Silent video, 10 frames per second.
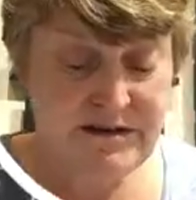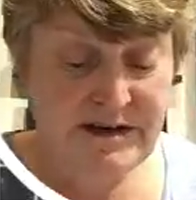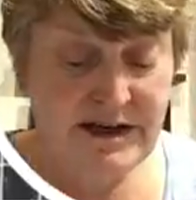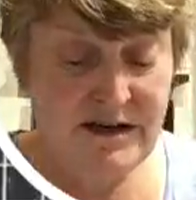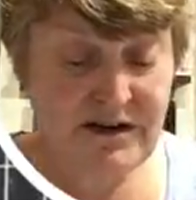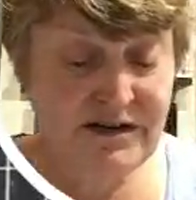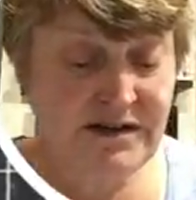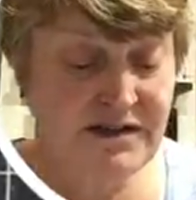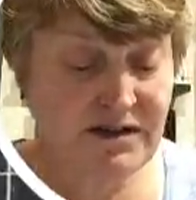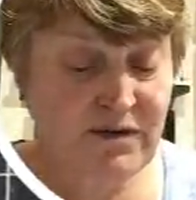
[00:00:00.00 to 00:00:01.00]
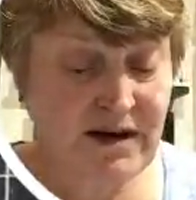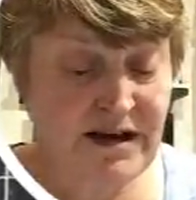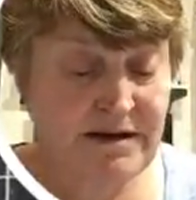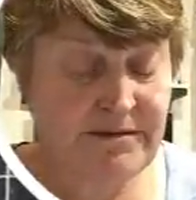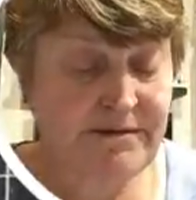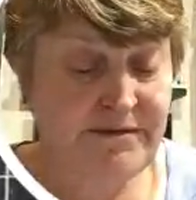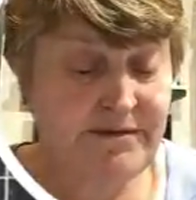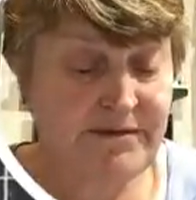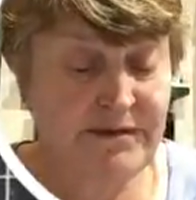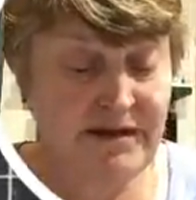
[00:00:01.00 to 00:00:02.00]
Okay, nice and square.
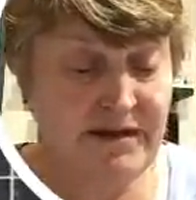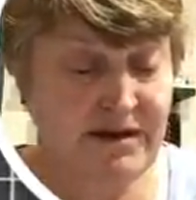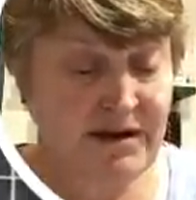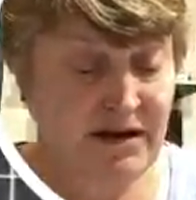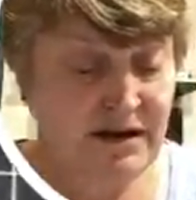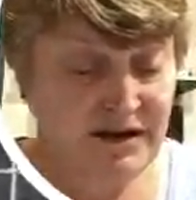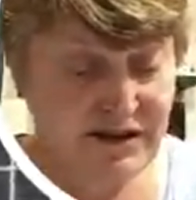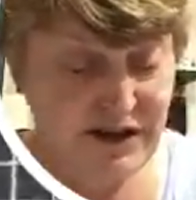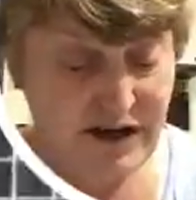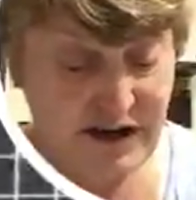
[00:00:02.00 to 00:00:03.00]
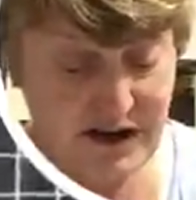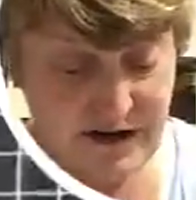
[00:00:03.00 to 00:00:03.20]
Turn it